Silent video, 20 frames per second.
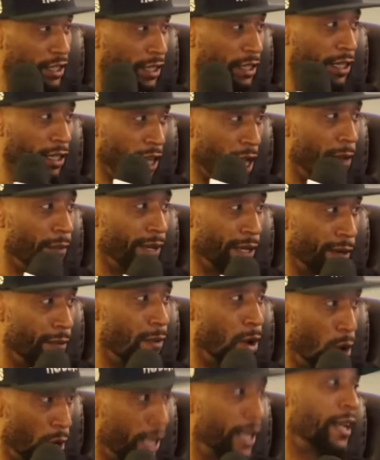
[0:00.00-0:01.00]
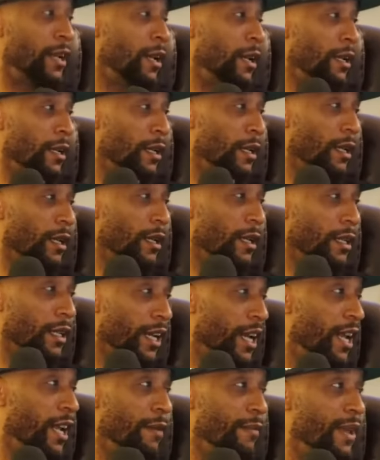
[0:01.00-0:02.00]
is gonna come in the morning?
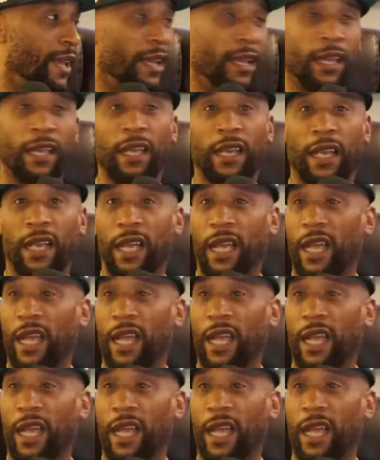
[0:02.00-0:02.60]
You know what I mean?